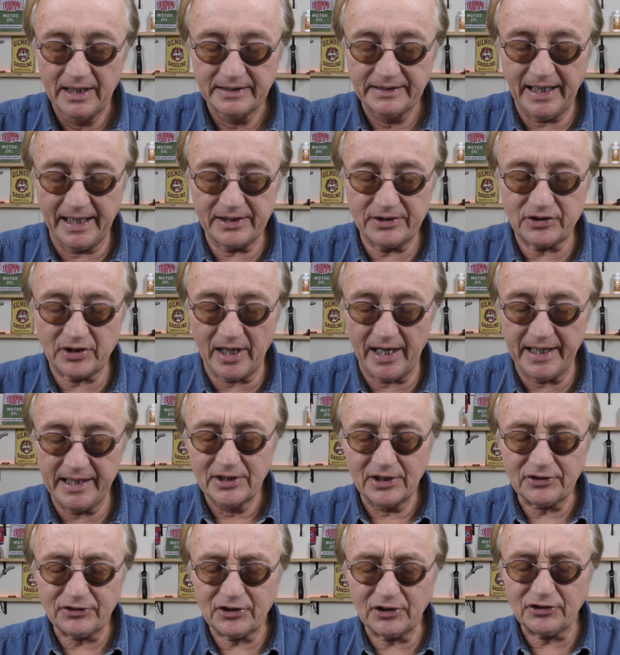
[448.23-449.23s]
They say,
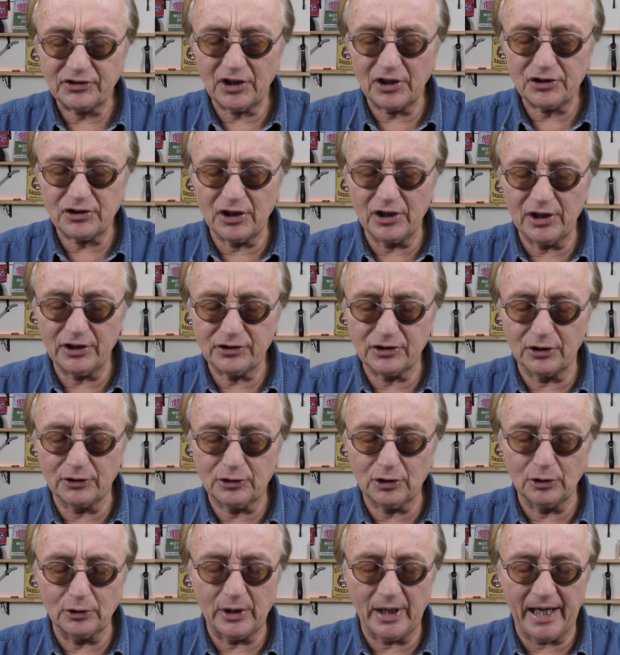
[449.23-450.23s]
this decision isn't
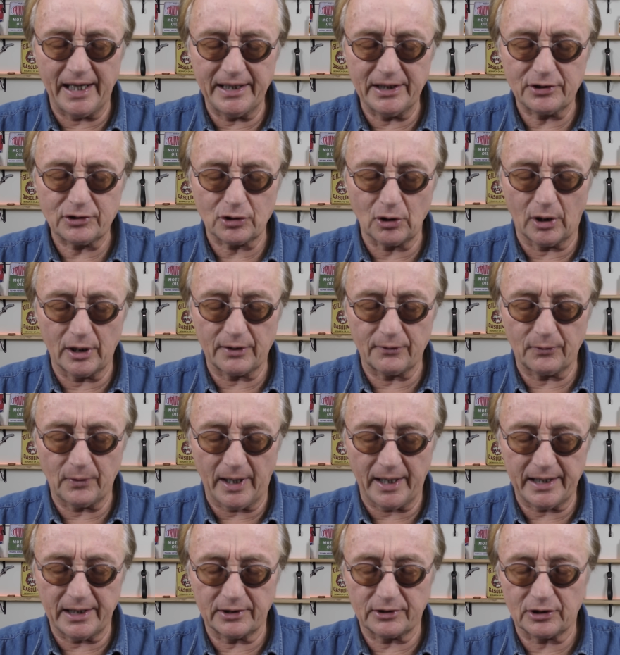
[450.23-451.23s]
due to any sort of
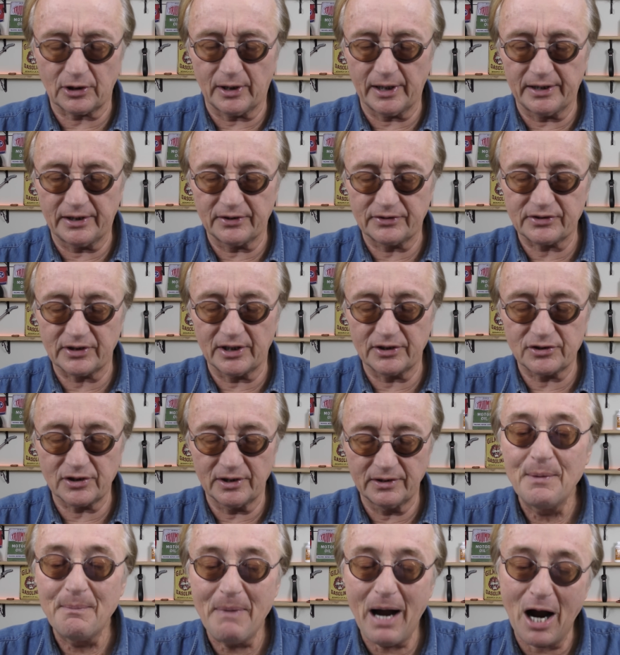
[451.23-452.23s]
regulatory decision,
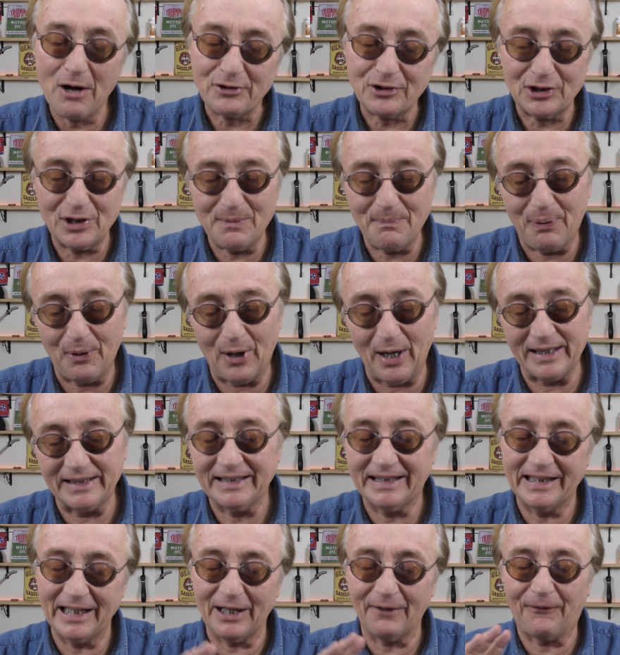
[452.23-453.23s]
the most
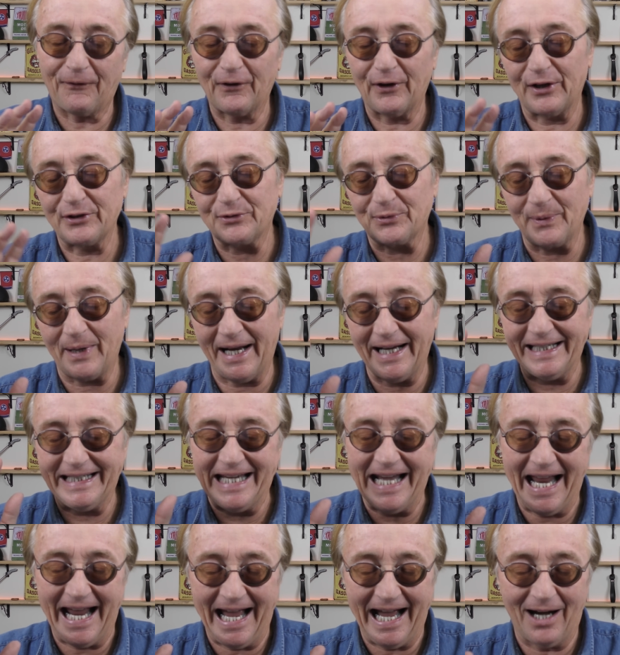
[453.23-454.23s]
important thing for us right
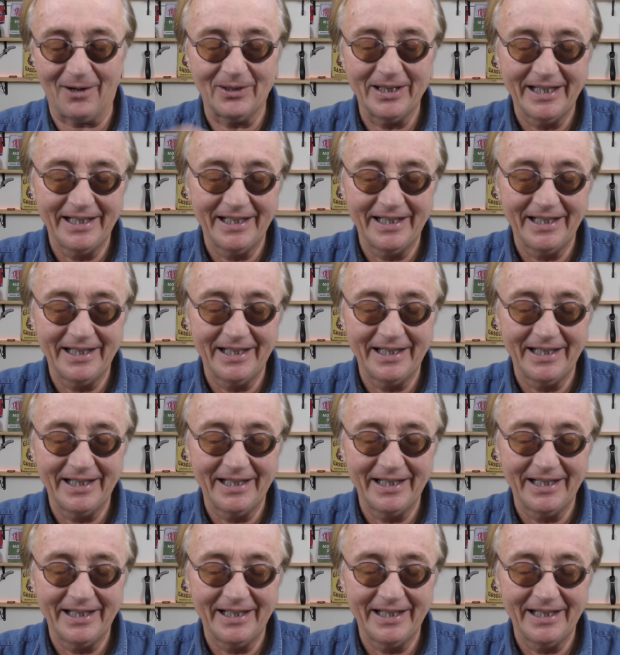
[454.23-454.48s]
now